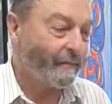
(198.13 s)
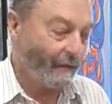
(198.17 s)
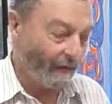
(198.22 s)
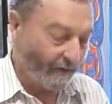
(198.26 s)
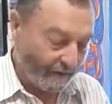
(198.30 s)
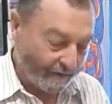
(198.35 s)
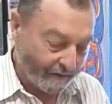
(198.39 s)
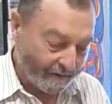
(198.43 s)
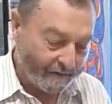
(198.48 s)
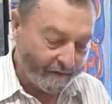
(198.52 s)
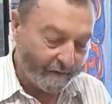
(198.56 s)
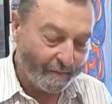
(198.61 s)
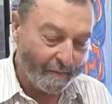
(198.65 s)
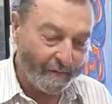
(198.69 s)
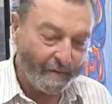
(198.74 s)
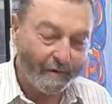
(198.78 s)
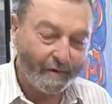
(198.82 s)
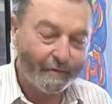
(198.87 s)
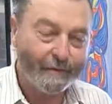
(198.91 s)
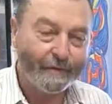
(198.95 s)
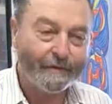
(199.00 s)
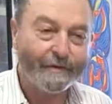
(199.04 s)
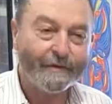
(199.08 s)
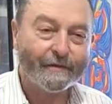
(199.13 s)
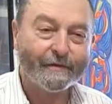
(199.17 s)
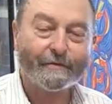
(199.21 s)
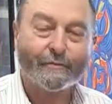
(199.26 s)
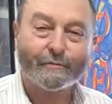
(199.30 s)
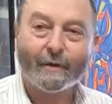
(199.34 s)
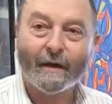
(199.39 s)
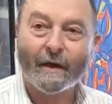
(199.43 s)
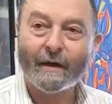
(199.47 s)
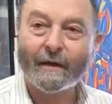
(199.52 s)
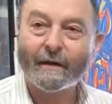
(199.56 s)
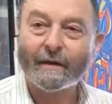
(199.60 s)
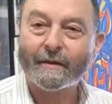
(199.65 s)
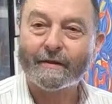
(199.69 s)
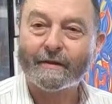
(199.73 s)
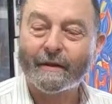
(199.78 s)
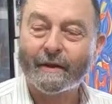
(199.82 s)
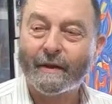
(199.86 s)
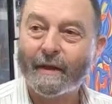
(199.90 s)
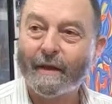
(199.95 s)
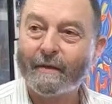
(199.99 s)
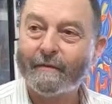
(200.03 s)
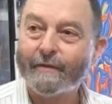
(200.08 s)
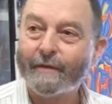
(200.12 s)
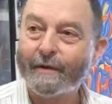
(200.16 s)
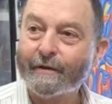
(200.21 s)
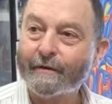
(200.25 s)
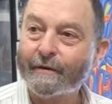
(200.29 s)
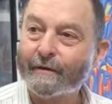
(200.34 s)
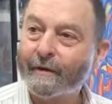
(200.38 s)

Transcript: I exhibit it with this rod as I have here,